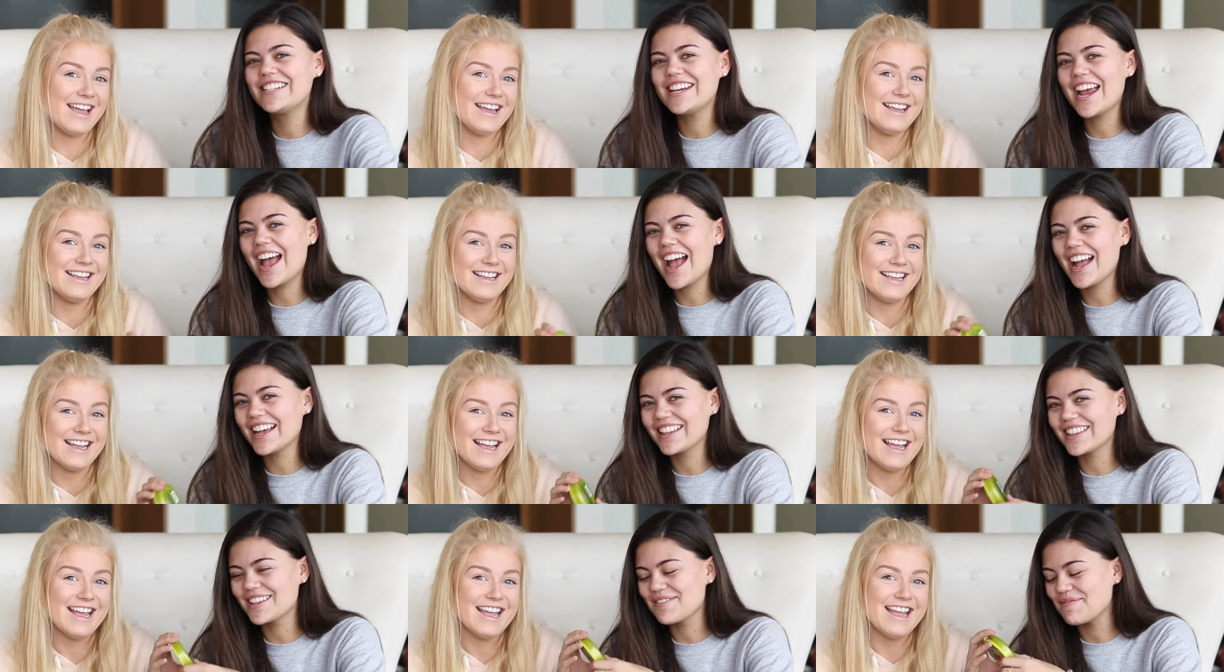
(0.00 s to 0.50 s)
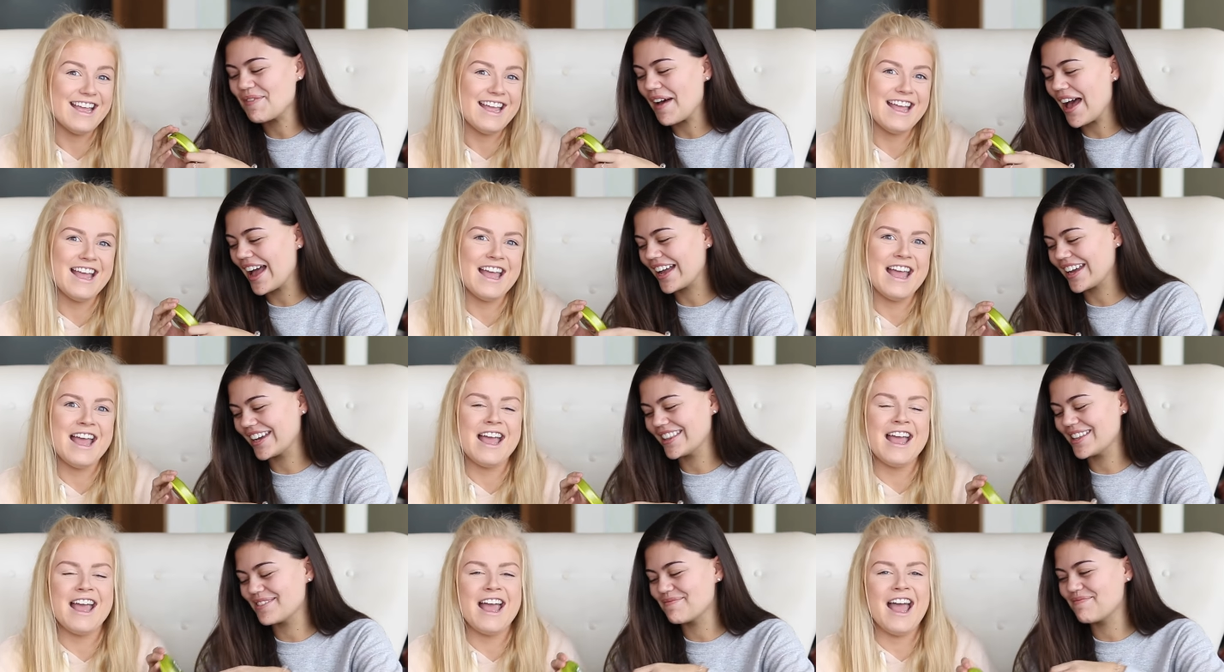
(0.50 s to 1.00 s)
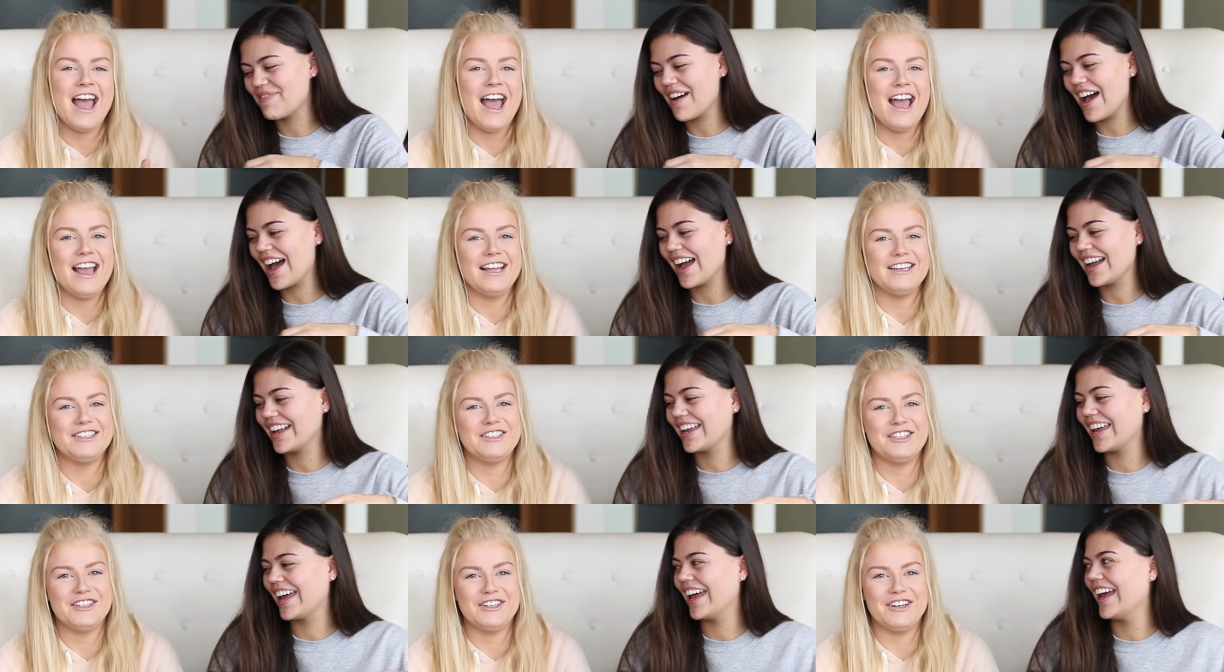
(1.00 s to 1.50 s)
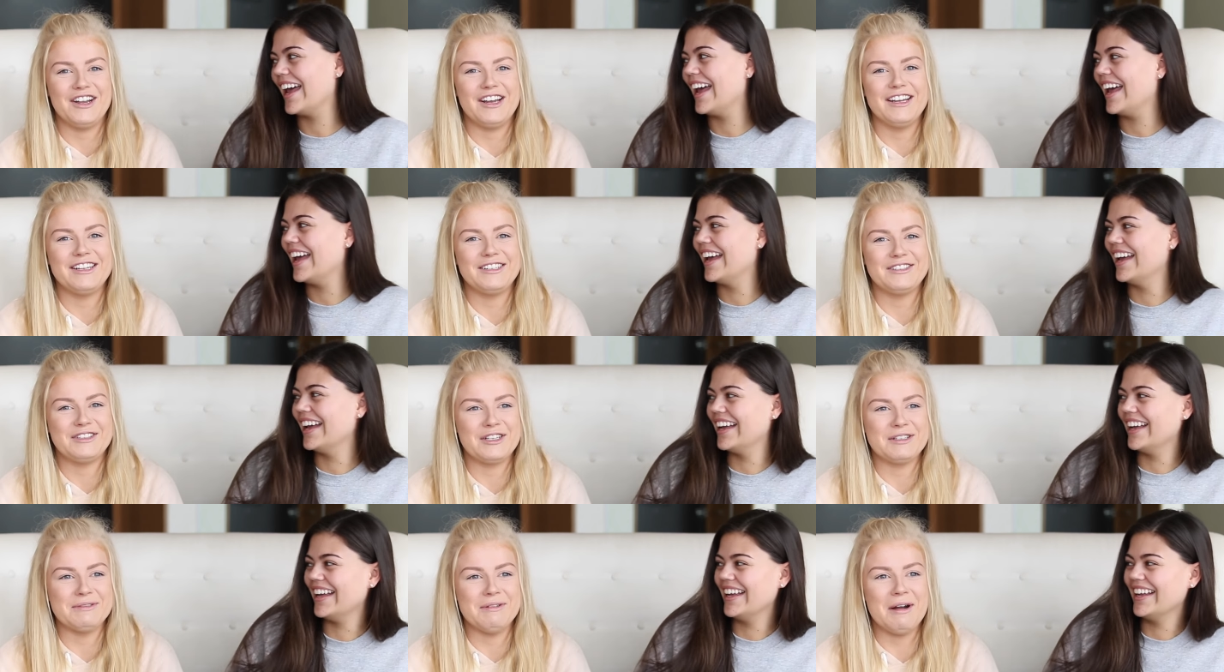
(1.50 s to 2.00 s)
Speaker 1: check the back of the packet. She like
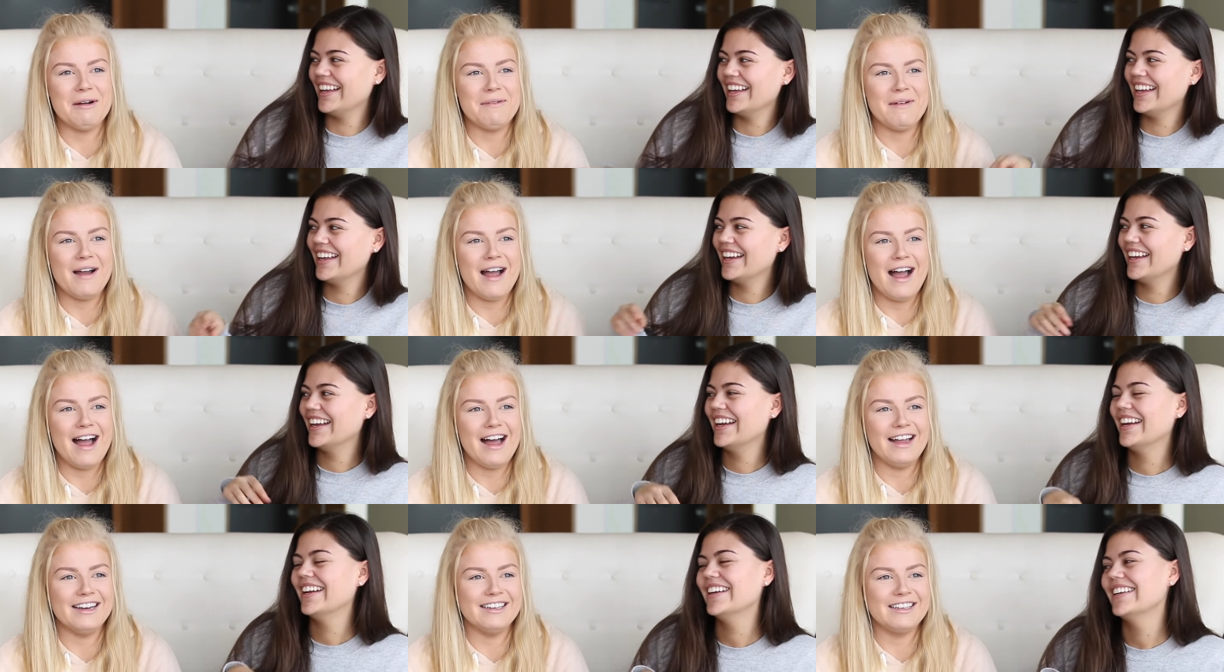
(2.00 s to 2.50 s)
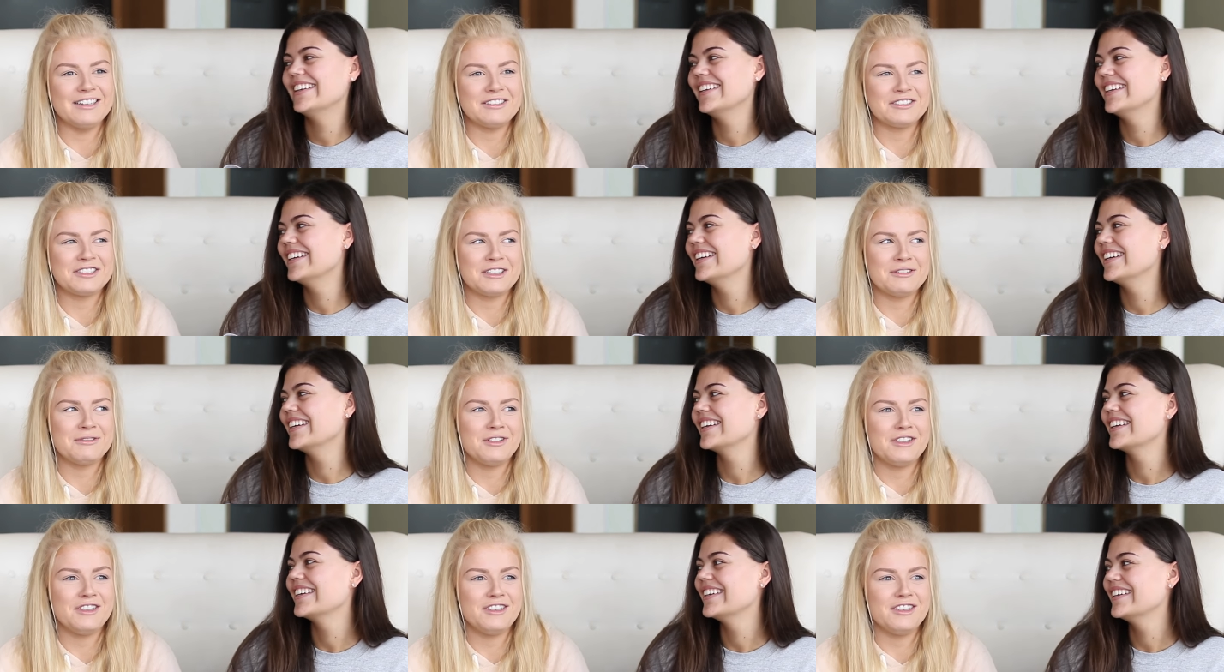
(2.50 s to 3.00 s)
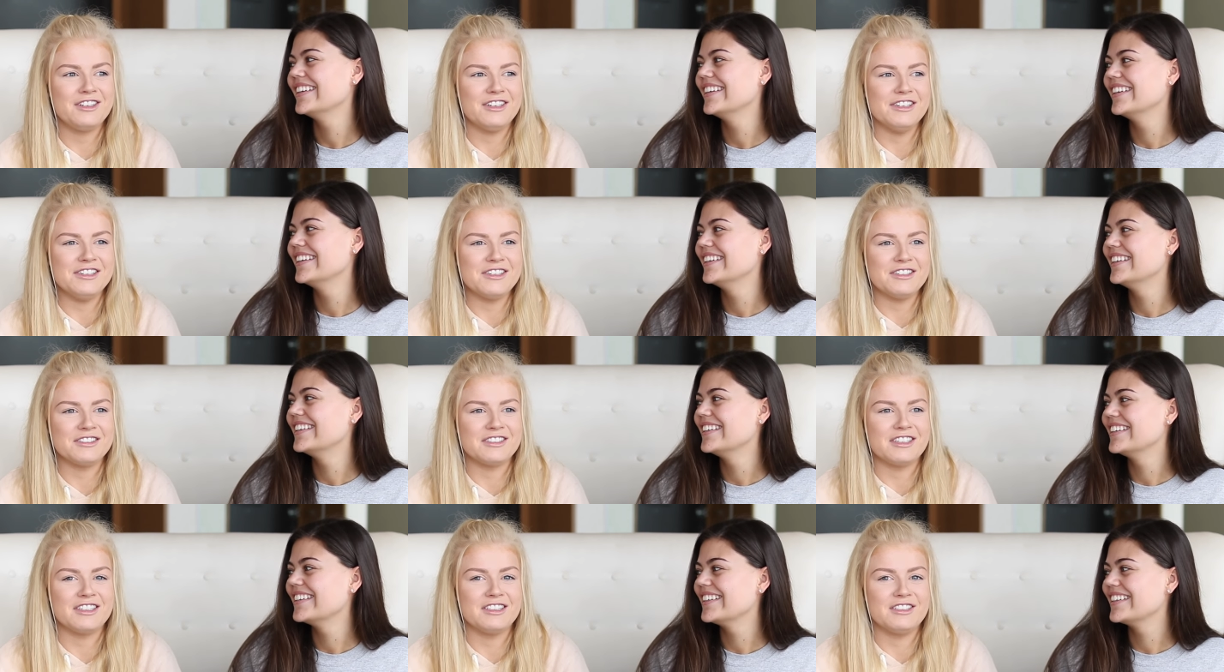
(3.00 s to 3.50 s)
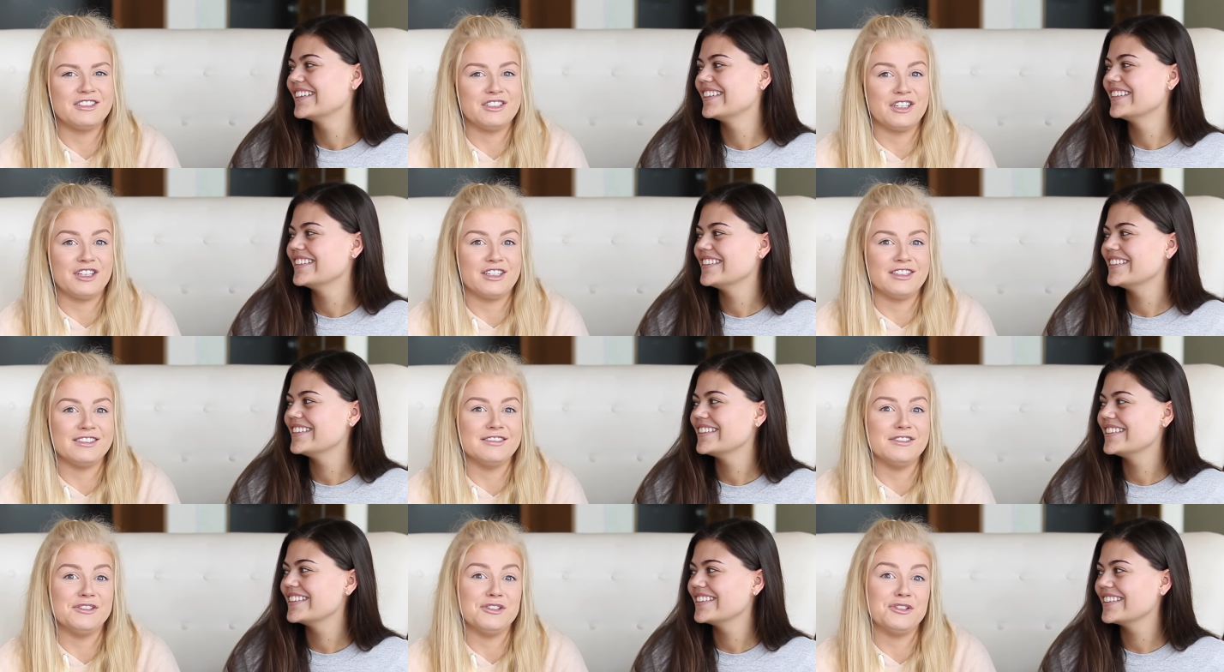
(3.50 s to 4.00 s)
took right my hand. I was like, what are you doing? She's like
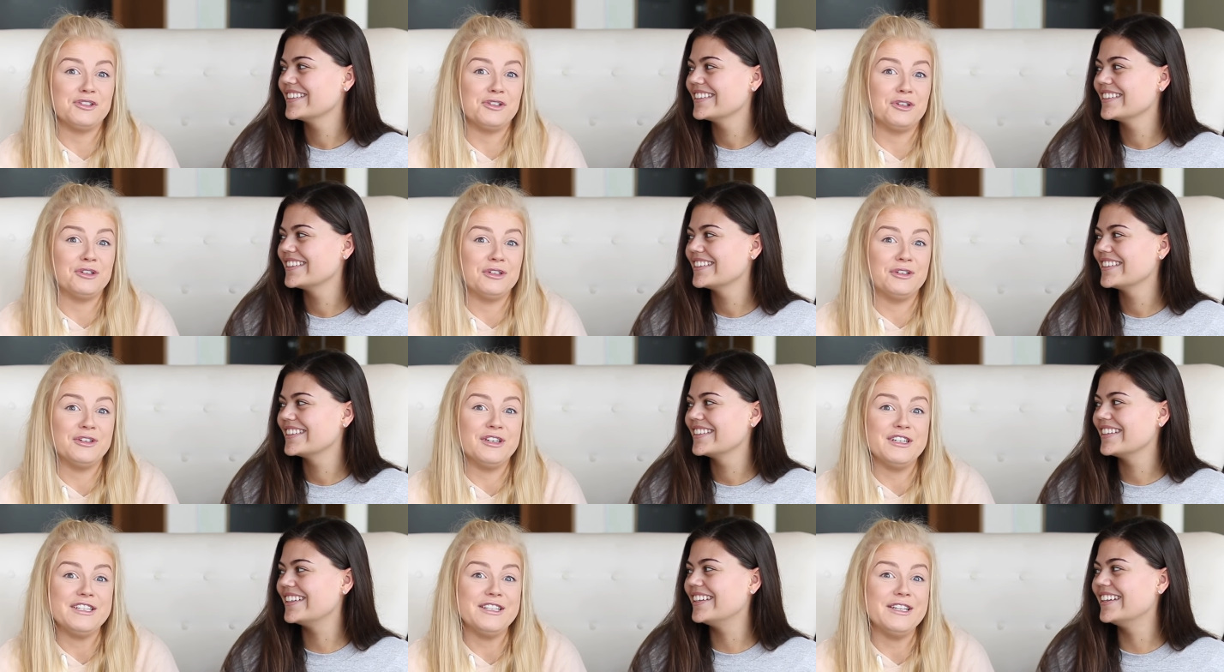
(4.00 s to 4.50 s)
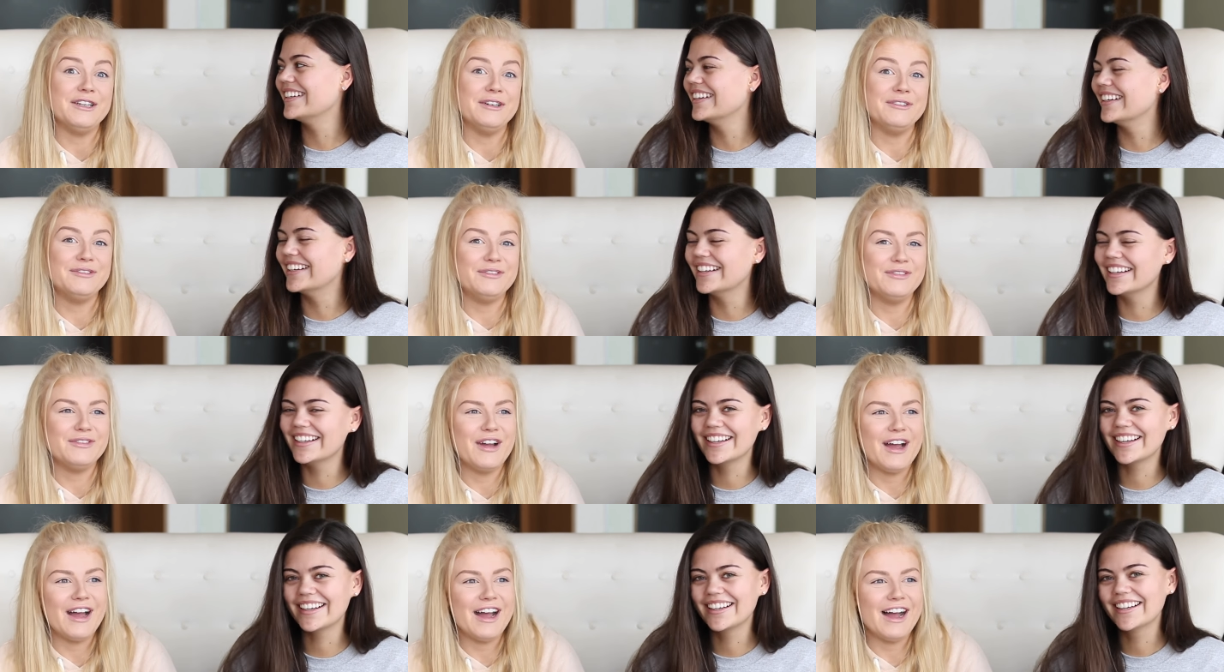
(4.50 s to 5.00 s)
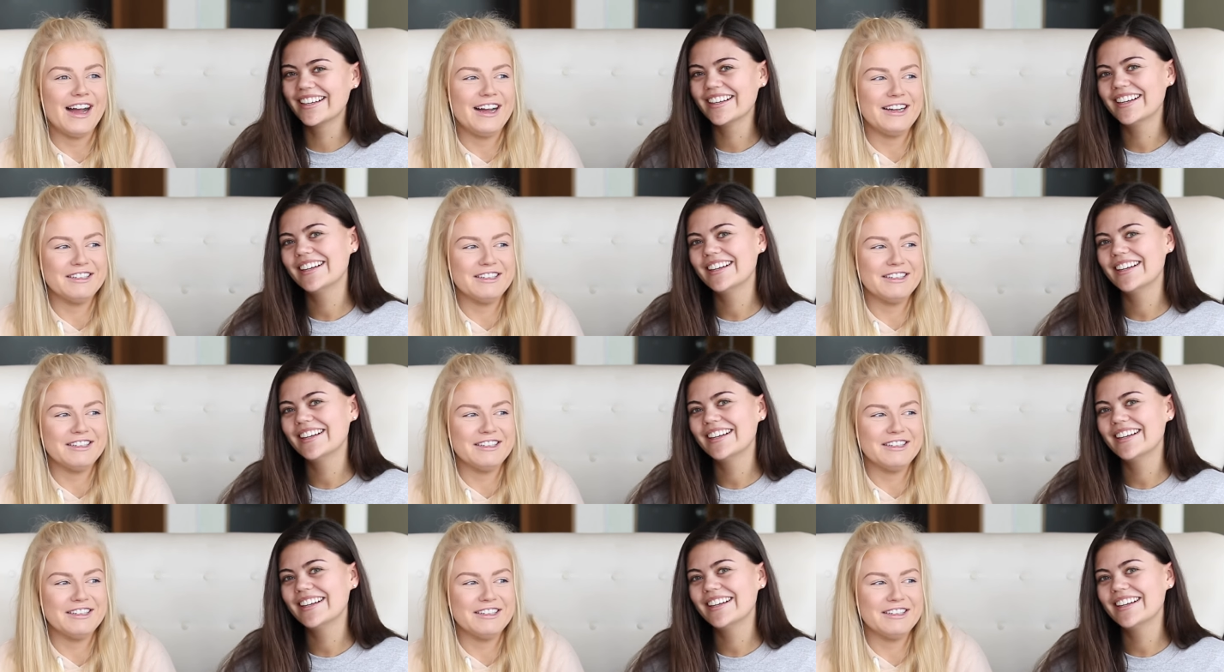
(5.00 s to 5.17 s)
checking the sugar in there.